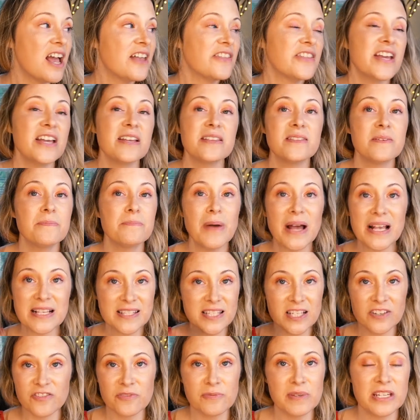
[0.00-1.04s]
The best
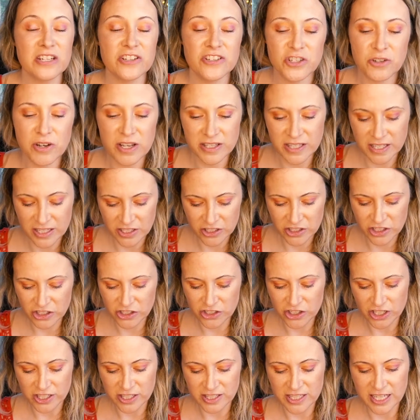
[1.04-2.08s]
thing for me to do, I think, is to
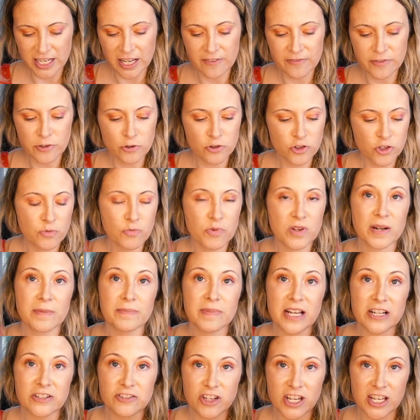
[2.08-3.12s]
just stay off YouTube when I'm
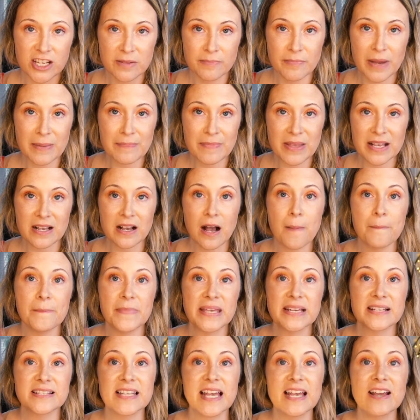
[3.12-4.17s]
not trying to buy makeup,
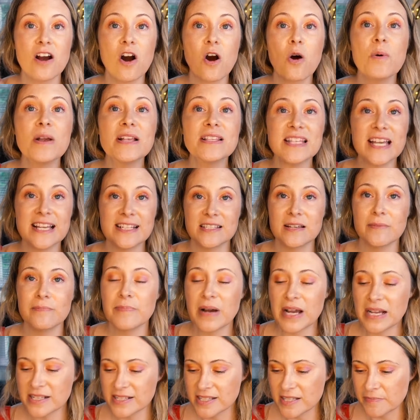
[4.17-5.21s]
because I always end up
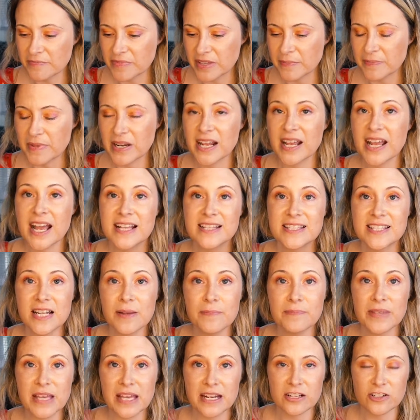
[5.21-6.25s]
buying something, but I ended
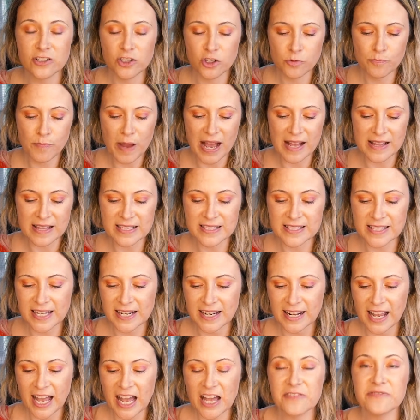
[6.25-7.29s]
up getting 2 palettes, and
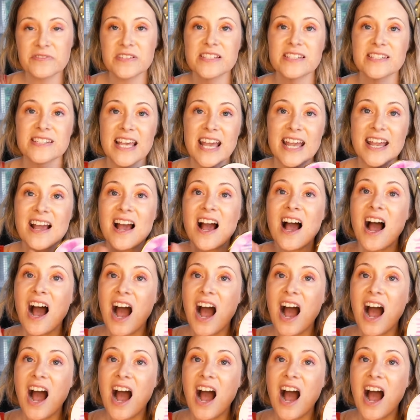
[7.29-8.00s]
I have to say,